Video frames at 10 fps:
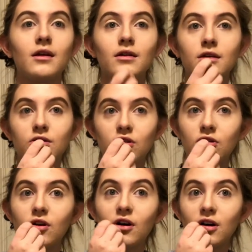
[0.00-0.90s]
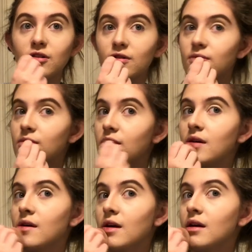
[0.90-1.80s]
and I think she's awesome.
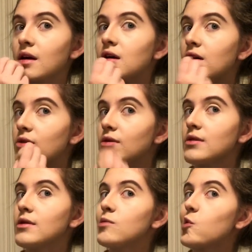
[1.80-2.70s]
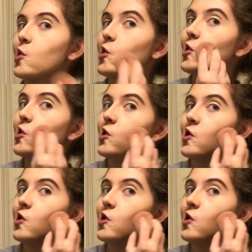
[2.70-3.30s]
I really want to be her.